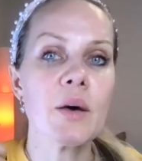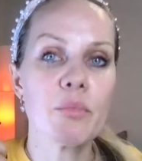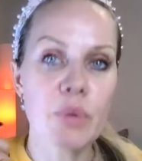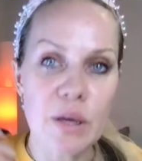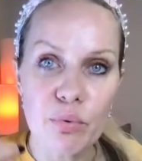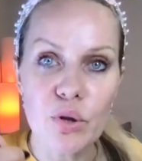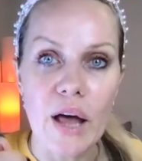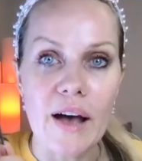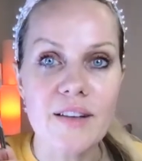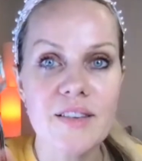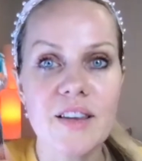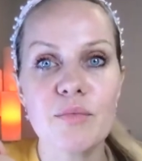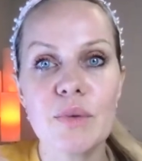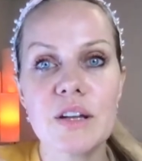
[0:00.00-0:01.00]
people
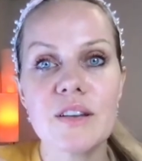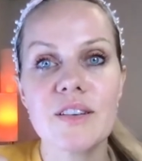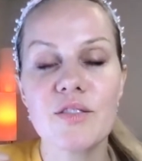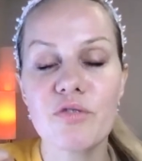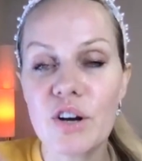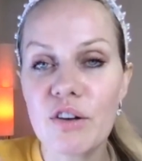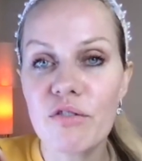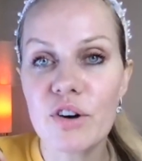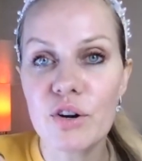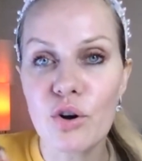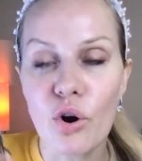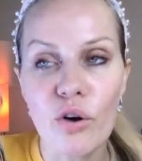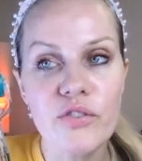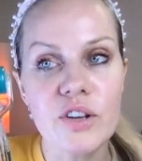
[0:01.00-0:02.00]
asking me this very, very
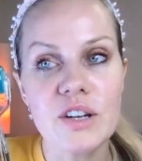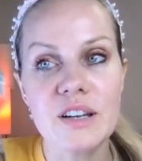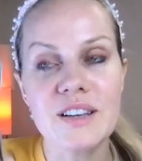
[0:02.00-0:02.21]
often.